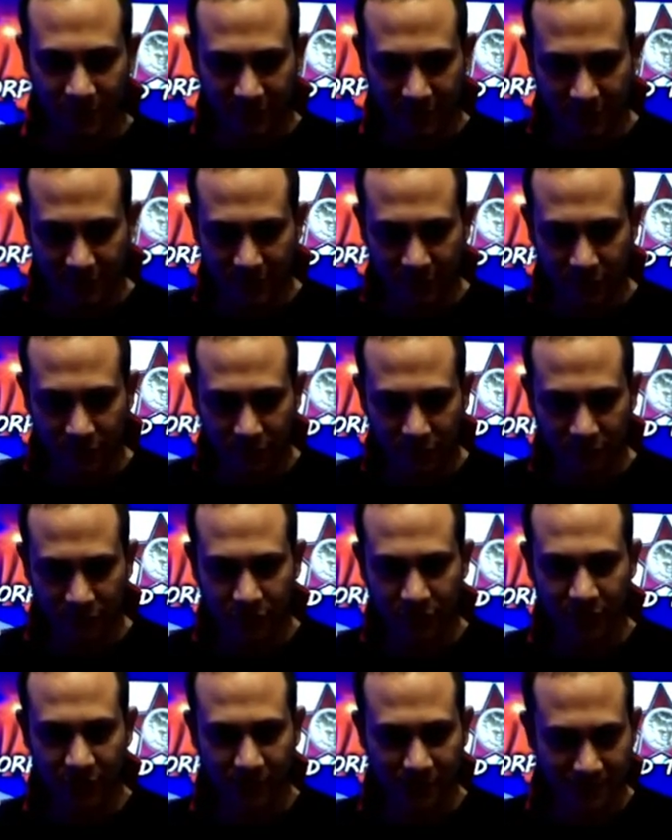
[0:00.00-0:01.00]

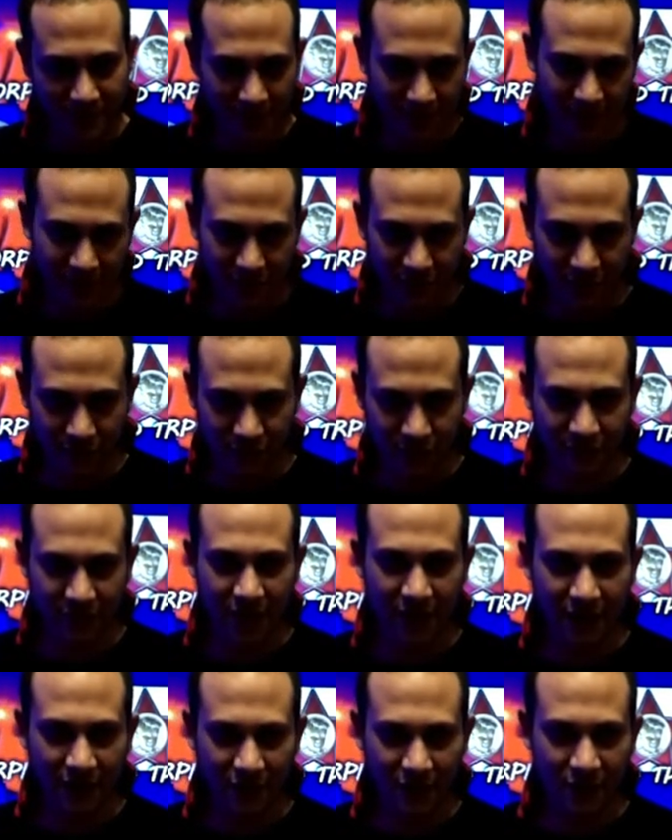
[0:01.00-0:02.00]
those commanders
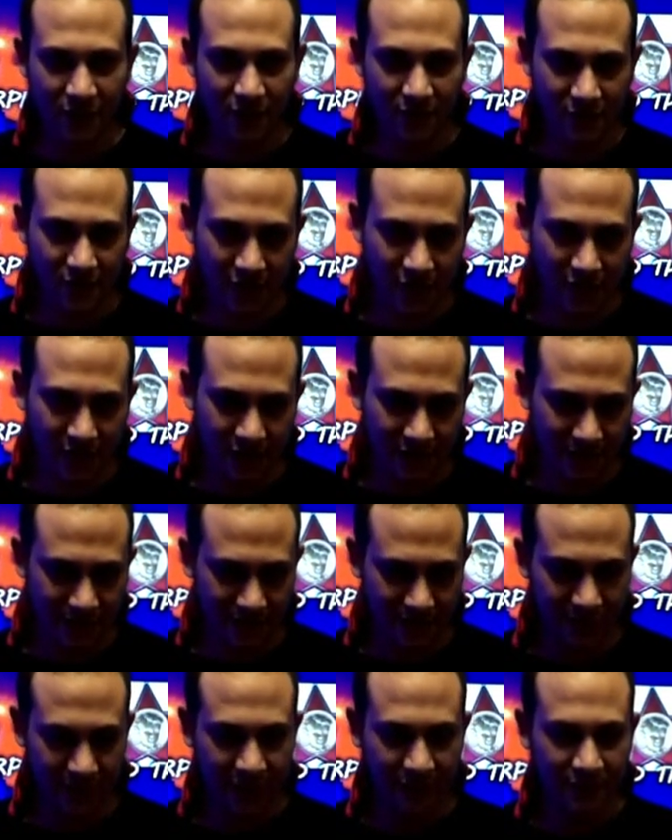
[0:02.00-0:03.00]
that are not
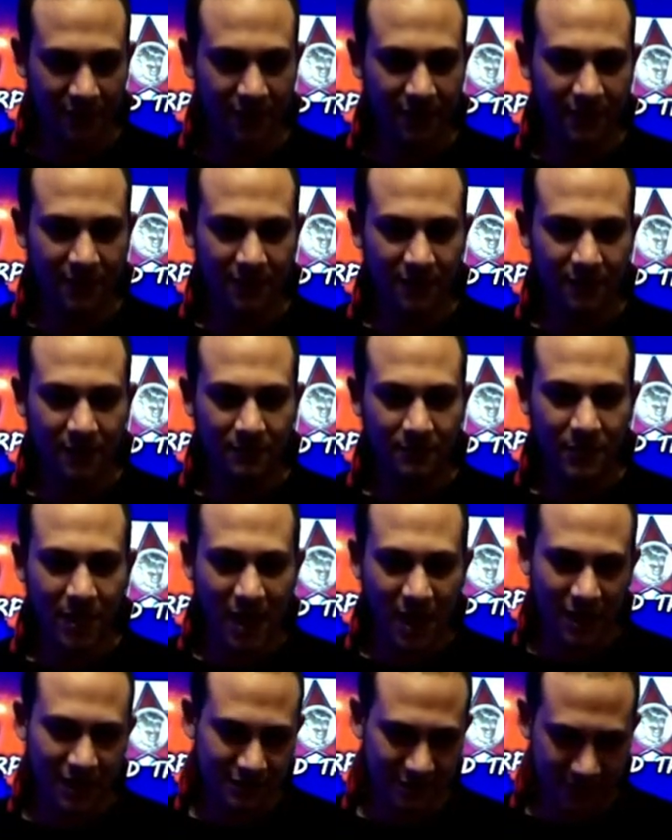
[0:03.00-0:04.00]

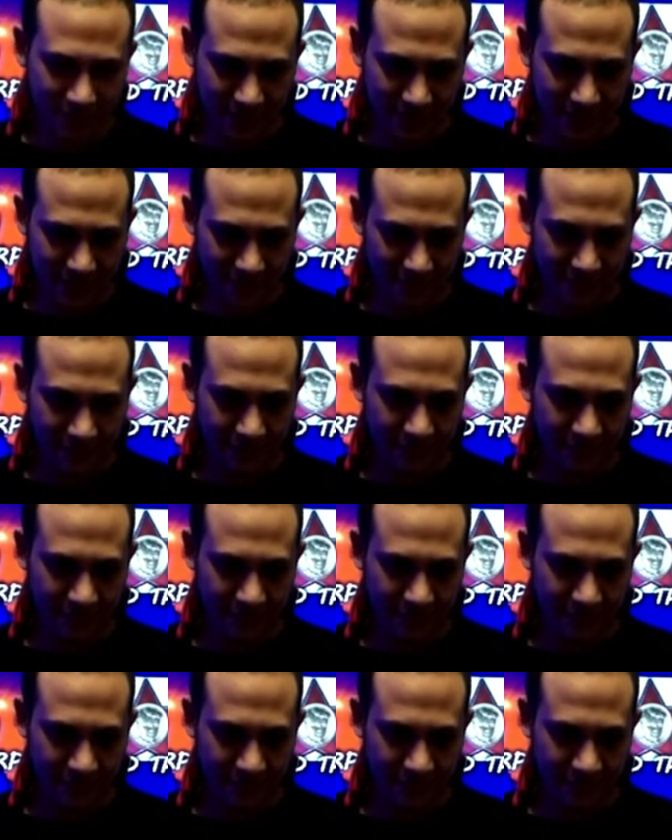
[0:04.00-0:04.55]
positive,